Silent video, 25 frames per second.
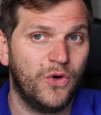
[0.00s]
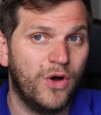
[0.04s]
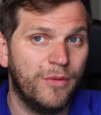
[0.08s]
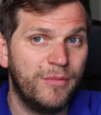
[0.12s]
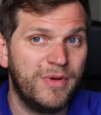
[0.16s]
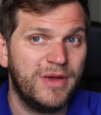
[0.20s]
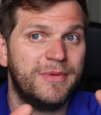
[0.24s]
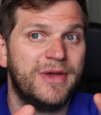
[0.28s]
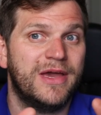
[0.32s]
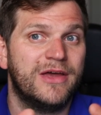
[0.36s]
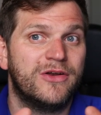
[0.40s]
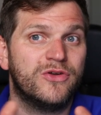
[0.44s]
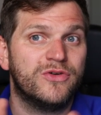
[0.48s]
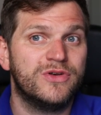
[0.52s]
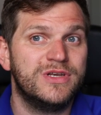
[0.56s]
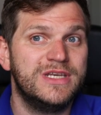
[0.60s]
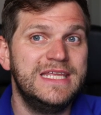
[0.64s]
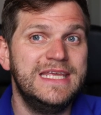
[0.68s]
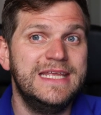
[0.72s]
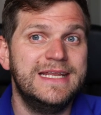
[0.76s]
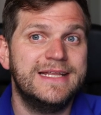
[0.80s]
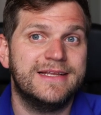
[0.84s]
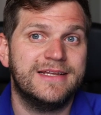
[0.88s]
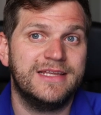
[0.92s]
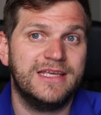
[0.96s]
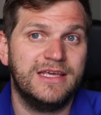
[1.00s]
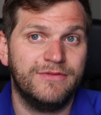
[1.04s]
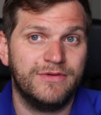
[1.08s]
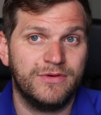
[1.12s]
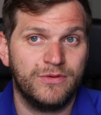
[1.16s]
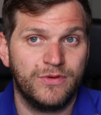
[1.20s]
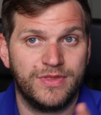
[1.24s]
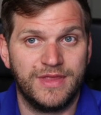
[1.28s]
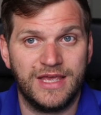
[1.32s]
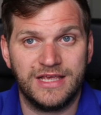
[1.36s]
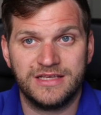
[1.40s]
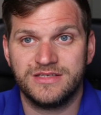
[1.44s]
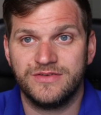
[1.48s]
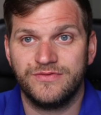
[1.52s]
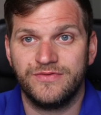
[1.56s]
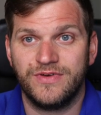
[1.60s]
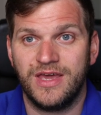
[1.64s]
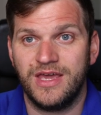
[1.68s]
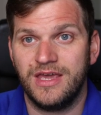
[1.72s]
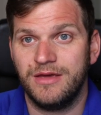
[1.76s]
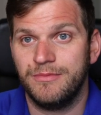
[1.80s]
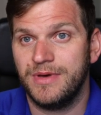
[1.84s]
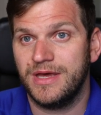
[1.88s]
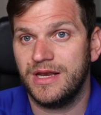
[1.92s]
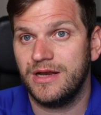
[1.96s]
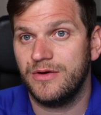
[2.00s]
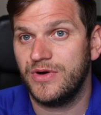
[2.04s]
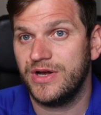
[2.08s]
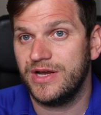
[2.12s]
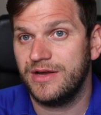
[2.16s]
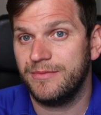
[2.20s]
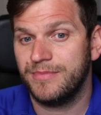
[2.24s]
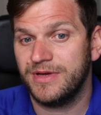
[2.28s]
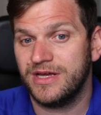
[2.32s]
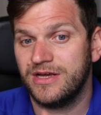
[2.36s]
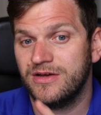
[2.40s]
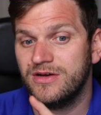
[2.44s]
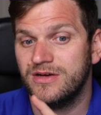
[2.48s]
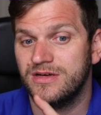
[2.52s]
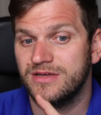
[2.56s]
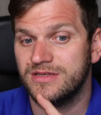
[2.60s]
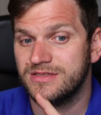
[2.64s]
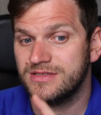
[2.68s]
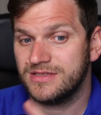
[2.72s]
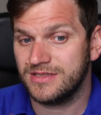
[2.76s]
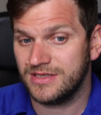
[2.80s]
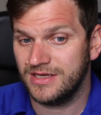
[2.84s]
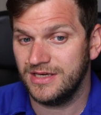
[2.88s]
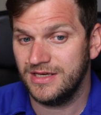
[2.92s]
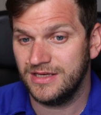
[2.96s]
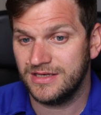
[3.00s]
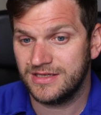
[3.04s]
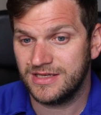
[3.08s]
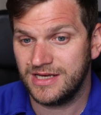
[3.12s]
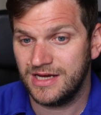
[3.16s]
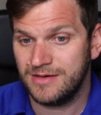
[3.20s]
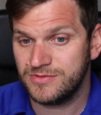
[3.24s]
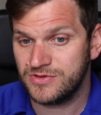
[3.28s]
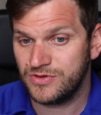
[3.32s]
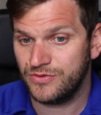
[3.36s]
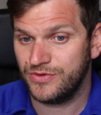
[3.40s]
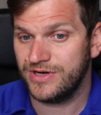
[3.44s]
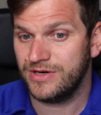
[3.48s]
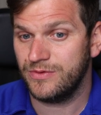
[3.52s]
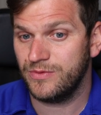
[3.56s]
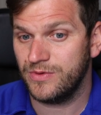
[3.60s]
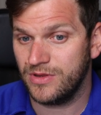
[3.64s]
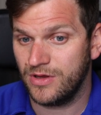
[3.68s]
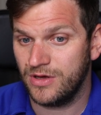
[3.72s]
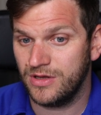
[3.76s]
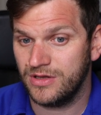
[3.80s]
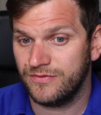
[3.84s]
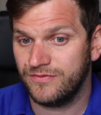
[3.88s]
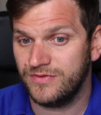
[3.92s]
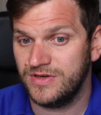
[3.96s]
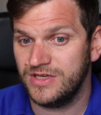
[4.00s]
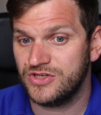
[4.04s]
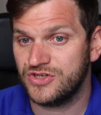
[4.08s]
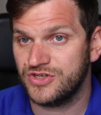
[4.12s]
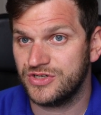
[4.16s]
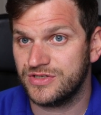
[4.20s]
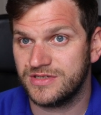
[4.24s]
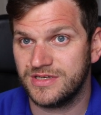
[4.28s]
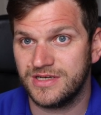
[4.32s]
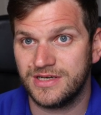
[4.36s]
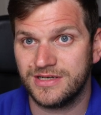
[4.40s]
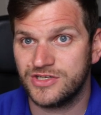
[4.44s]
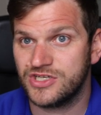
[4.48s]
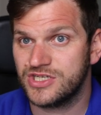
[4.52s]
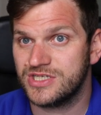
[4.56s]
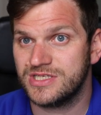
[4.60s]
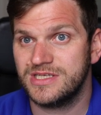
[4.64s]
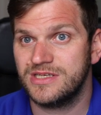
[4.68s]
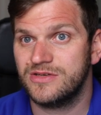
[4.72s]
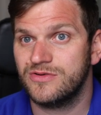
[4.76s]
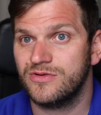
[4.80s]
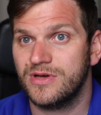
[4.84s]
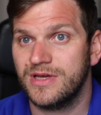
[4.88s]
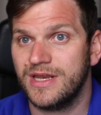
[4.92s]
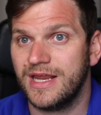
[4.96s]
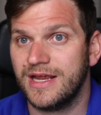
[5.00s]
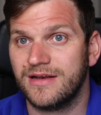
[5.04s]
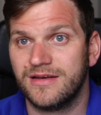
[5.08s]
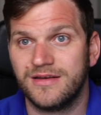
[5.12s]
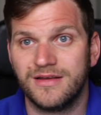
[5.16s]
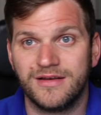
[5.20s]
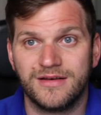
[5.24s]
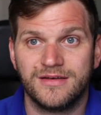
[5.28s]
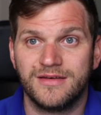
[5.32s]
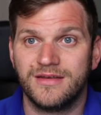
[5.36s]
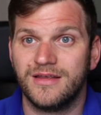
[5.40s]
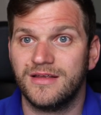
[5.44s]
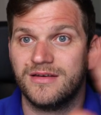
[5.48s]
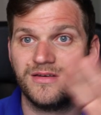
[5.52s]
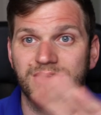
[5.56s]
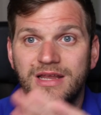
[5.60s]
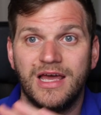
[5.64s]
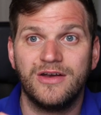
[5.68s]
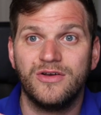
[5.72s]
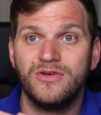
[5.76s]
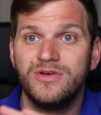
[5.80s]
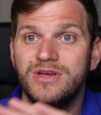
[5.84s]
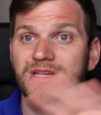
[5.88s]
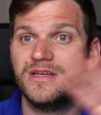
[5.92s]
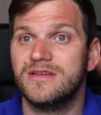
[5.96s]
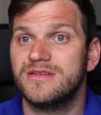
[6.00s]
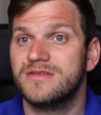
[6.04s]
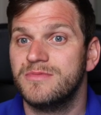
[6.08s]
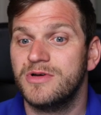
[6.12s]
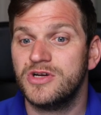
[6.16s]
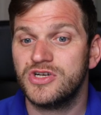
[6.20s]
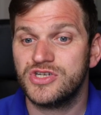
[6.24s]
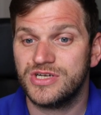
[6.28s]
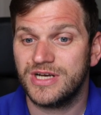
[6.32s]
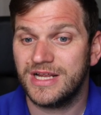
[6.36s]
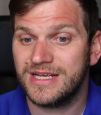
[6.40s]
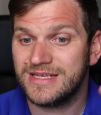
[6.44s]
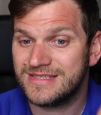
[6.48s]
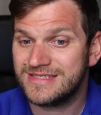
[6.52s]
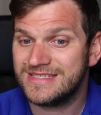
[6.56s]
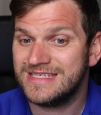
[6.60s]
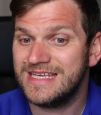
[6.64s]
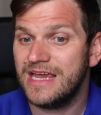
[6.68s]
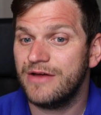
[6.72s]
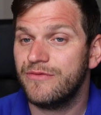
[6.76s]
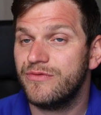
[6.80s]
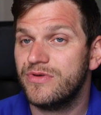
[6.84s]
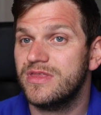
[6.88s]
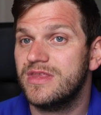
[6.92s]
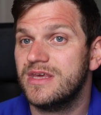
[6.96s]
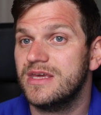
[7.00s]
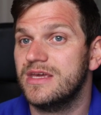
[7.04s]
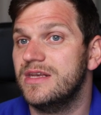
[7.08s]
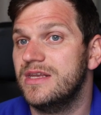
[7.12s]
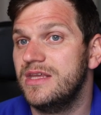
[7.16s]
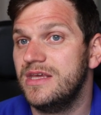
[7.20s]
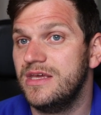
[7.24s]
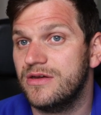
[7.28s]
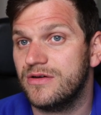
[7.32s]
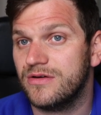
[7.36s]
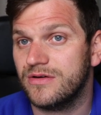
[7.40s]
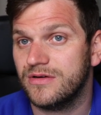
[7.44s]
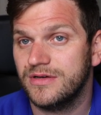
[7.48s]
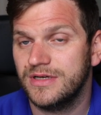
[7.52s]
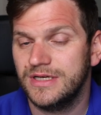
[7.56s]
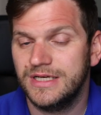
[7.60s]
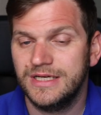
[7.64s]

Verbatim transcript: or maybe I don't need it even with the SFK battery because it comes already with all the features. I just need to connect it. That I don't need a smart shunt. I see everything in here.